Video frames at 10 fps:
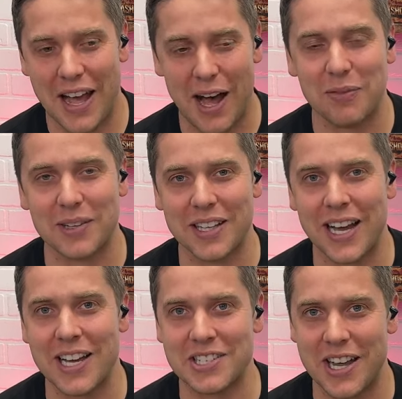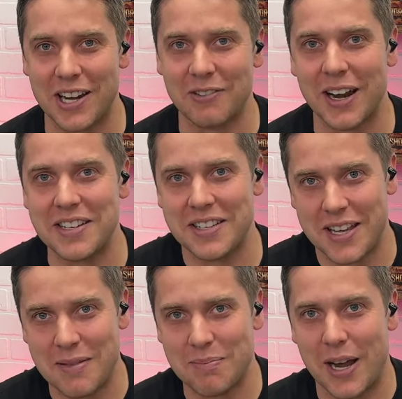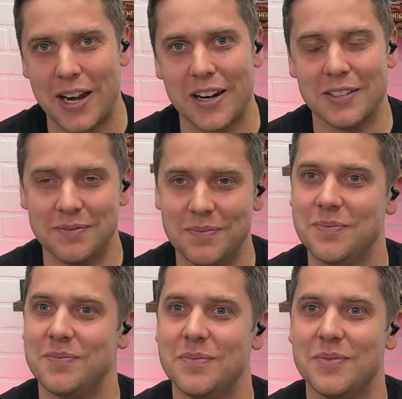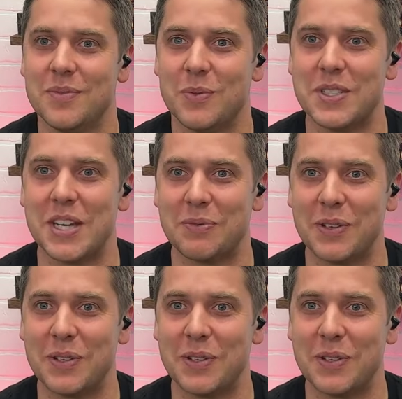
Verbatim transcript: Alpha Clash and Rising Empire. What's up,